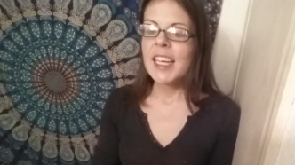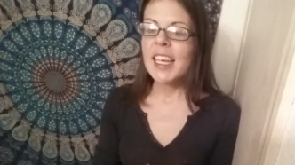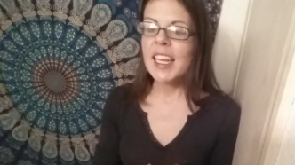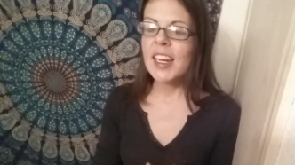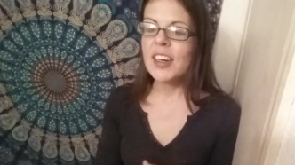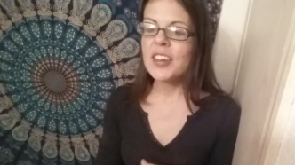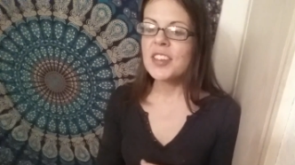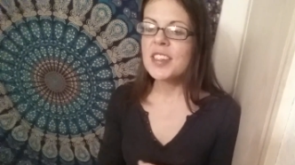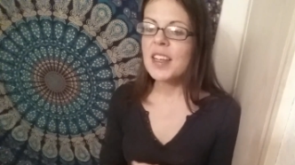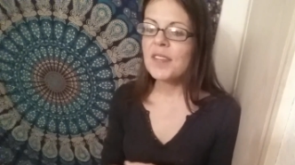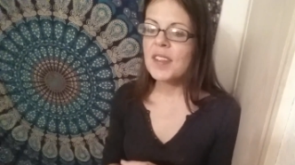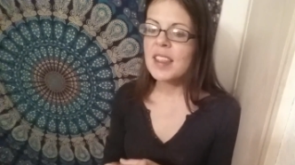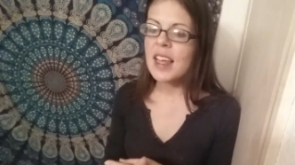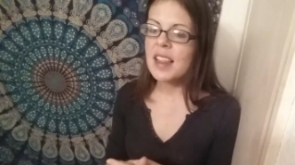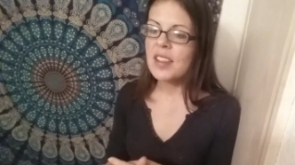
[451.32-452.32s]
you know, stuff
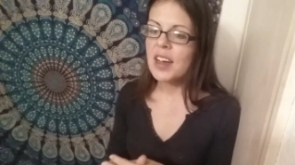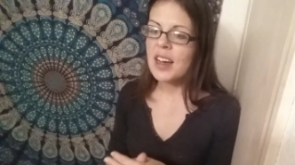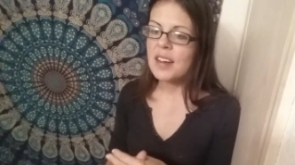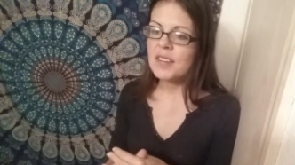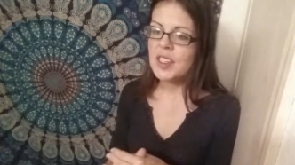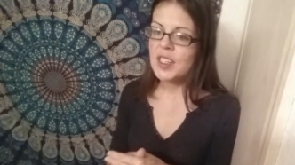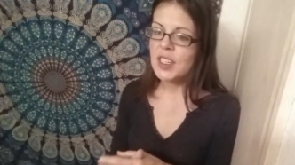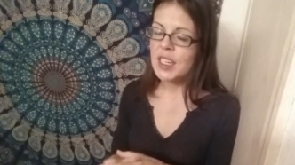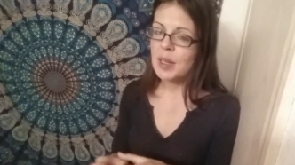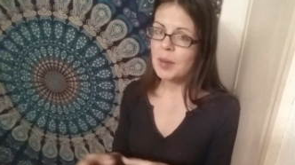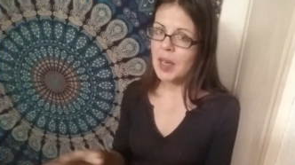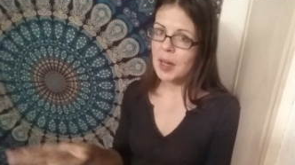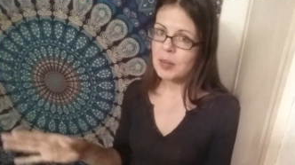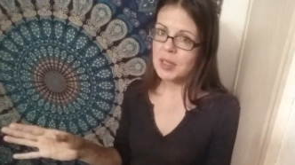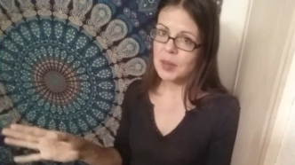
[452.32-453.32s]
that they love that they're going to
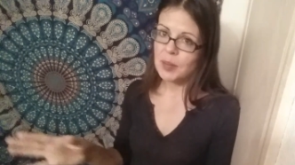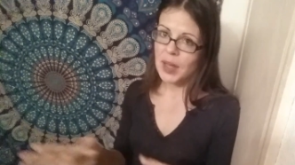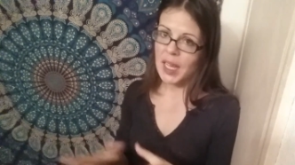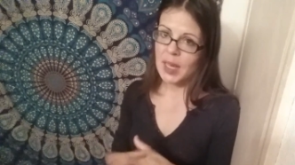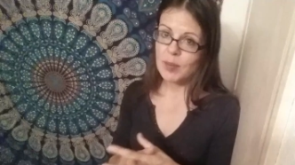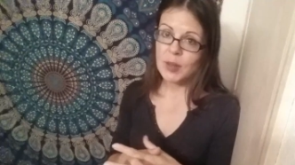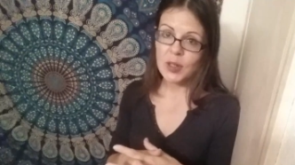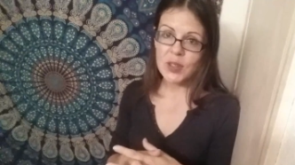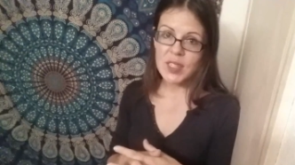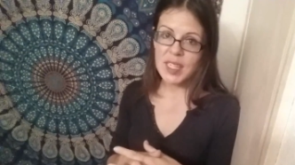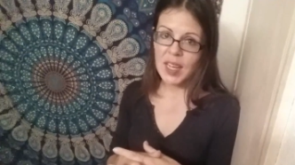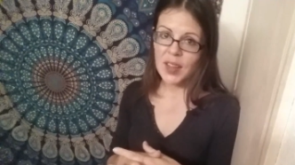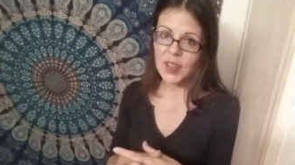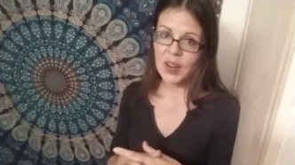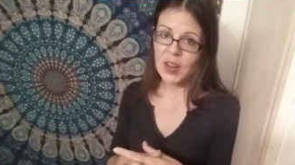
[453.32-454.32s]
be able to make
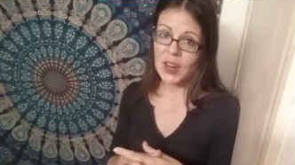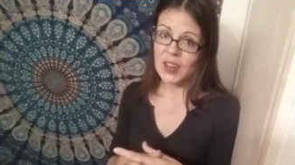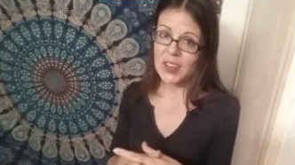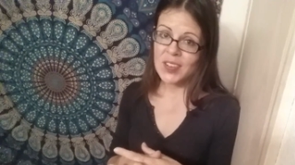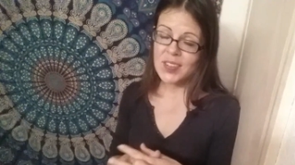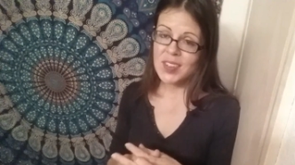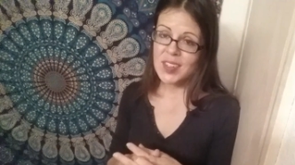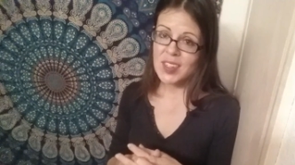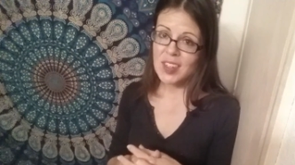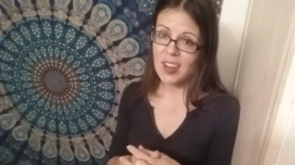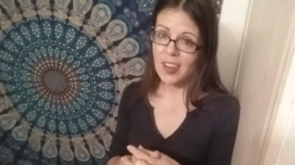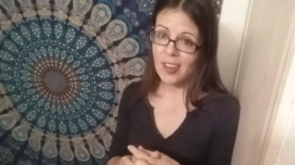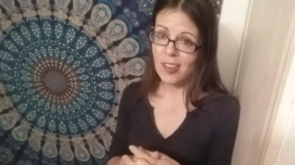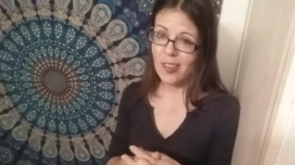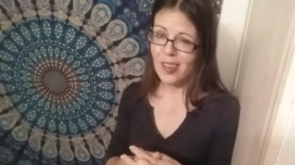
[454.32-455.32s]
mostly on their own.
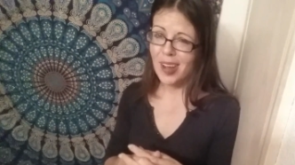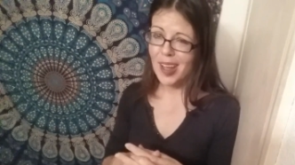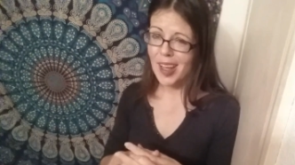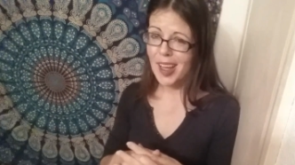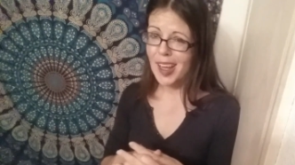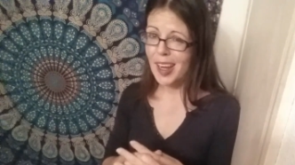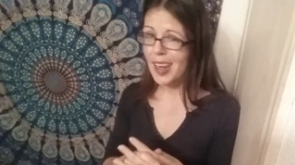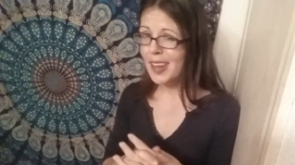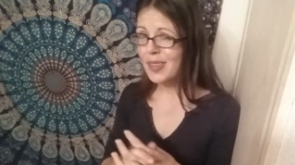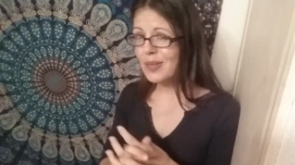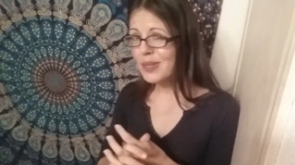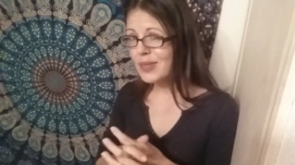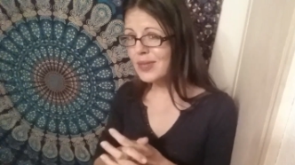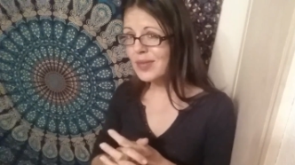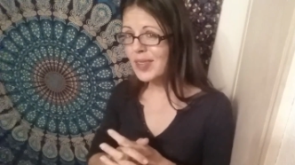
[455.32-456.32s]
So I
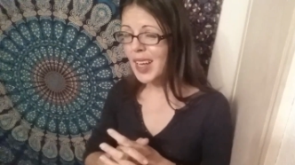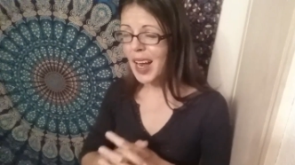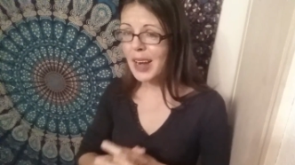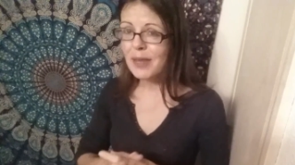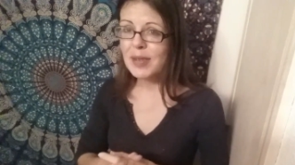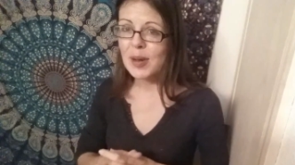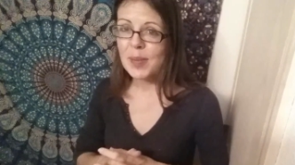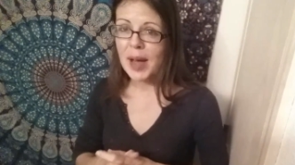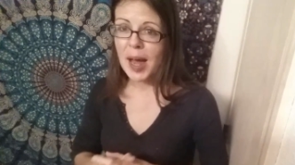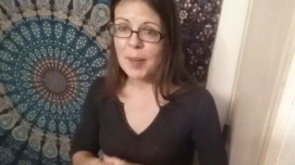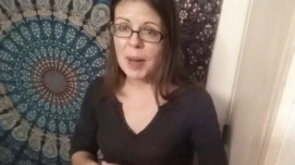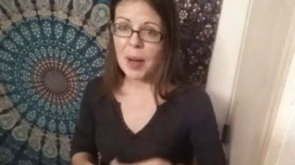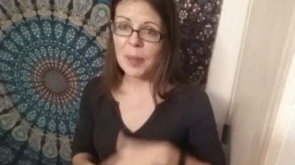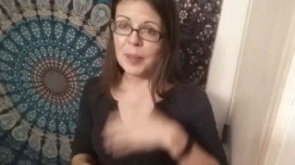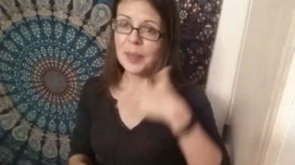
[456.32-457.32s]
kind of feel bad
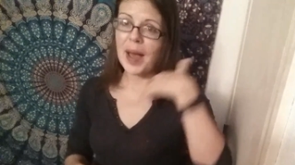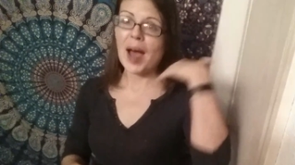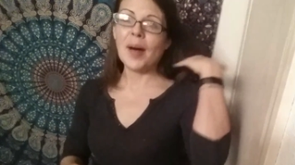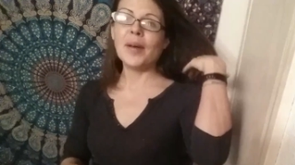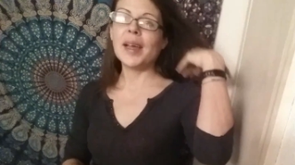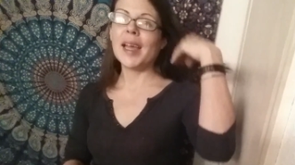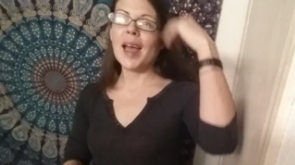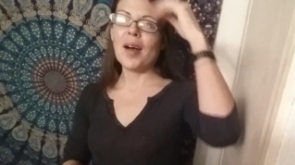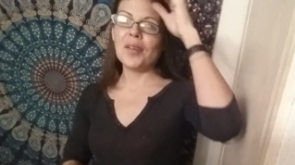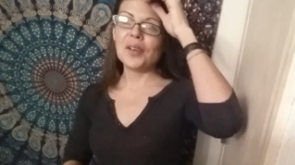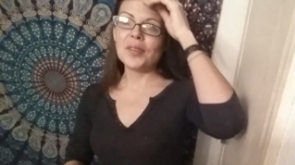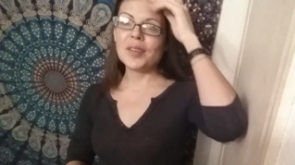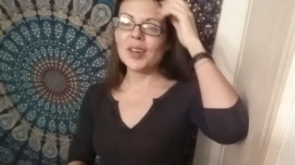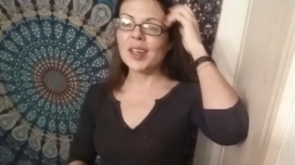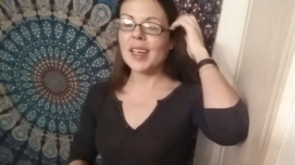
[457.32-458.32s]
about bowing out
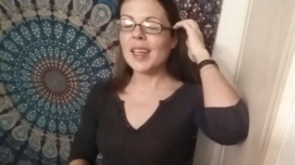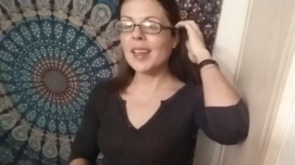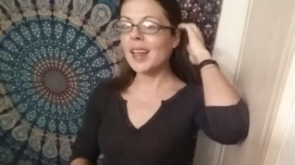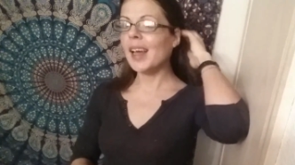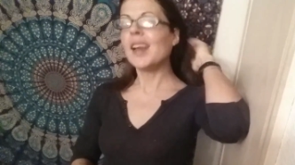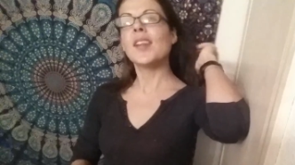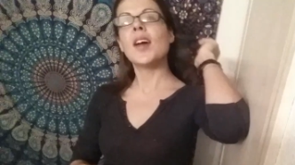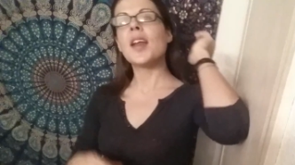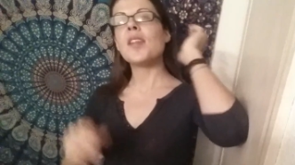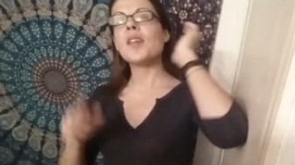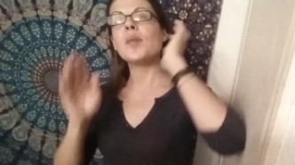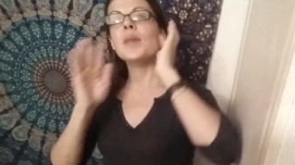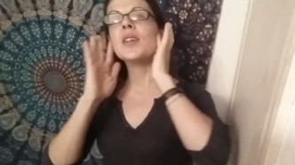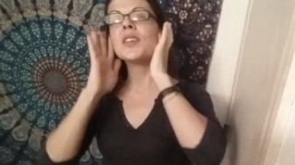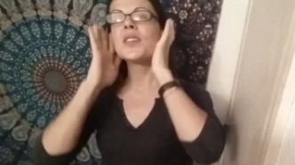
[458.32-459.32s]
of cooking like a lot of
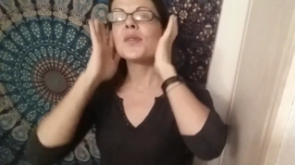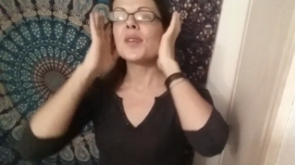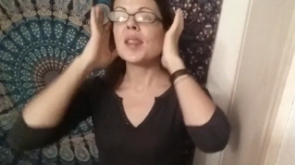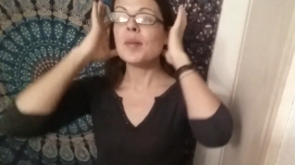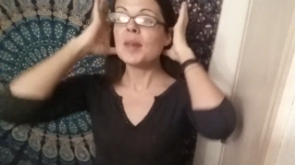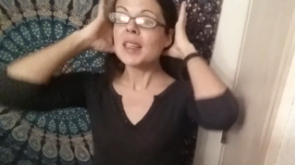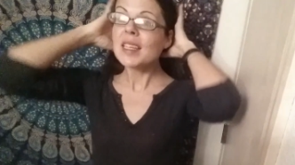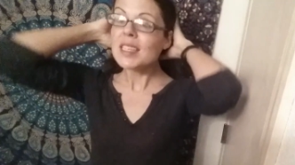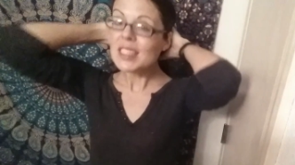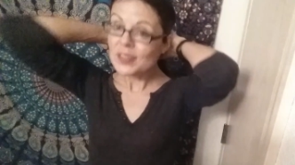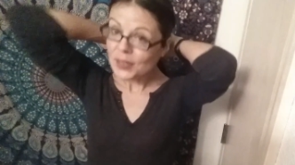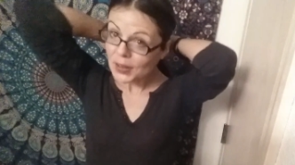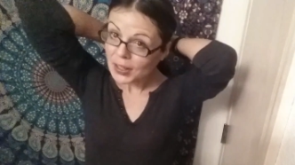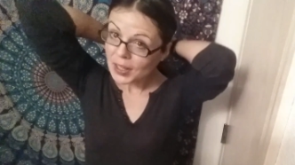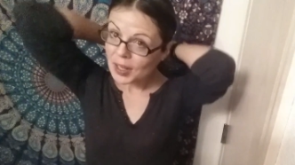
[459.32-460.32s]
their meals for them, at least
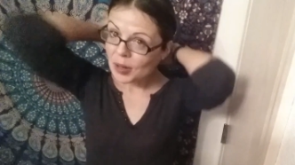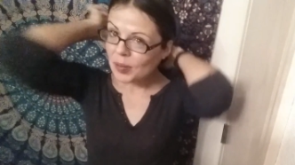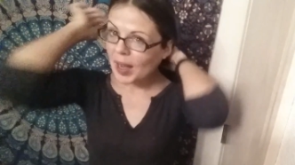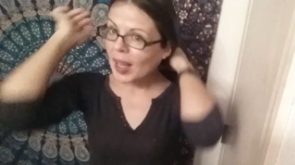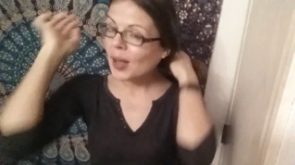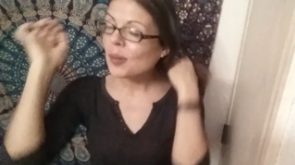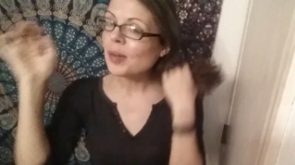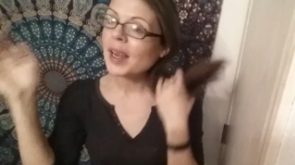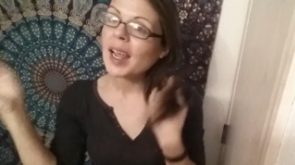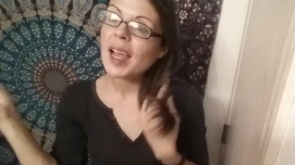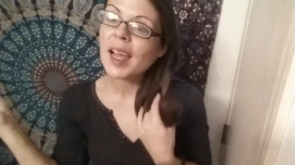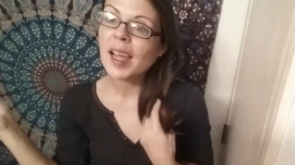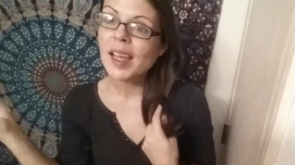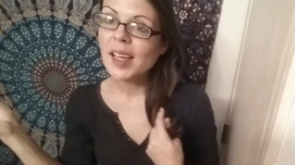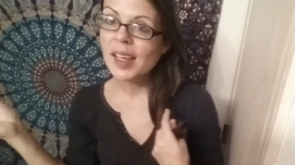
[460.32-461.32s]
for a little while. But
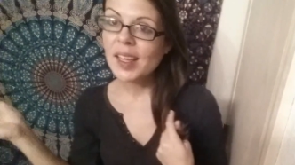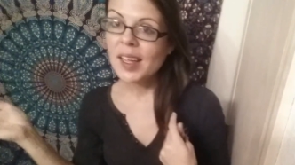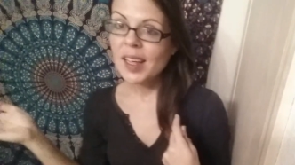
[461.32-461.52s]
hey,